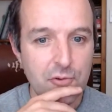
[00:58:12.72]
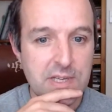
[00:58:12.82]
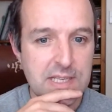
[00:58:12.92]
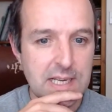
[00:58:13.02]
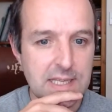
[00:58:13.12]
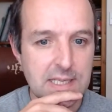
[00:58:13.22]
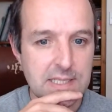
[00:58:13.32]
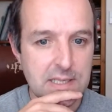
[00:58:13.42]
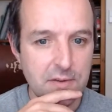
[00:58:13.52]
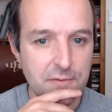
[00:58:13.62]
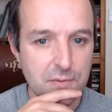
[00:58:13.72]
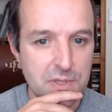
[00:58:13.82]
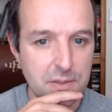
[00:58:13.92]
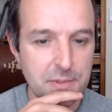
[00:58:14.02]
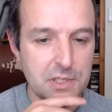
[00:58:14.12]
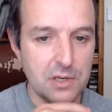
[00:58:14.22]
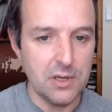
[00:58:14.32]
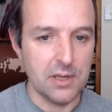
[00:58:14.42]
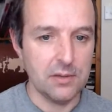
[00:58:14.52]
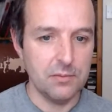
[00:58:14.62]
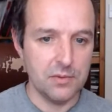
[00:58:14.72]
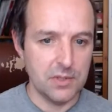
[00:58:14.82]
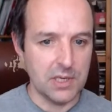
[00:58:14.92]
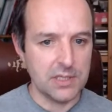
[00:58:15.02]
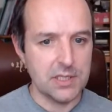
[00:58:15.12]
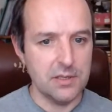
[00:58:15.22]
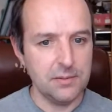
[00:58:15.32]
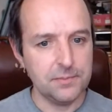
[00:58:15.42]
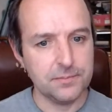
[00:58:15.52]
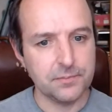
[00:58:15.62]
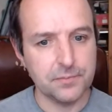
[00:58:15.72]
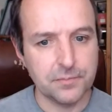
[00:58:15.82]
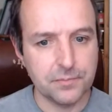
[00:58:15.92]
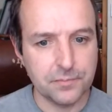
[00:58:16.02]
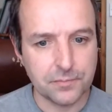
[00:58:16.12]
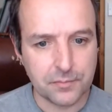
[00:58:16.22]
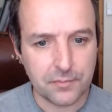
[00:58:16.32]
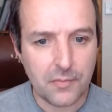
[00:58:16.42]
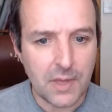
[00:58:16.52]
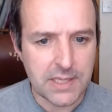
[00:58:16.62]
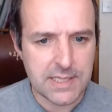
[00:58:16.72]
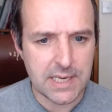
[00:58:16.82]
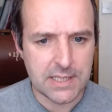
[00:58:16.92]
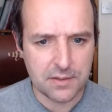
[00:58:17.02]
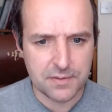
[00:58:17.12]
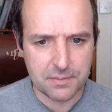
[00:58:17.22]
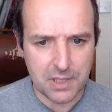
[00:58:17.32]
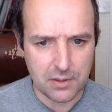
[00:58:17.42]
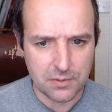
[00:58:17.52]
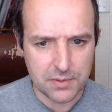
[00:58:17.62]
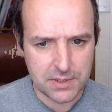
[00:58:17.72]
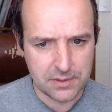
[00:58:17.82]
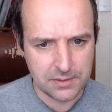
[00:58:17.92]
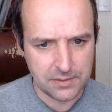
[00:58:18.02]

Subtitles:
Reseller Dent is going full time in July. Oh, well, good luck to you. Set yourself some goals.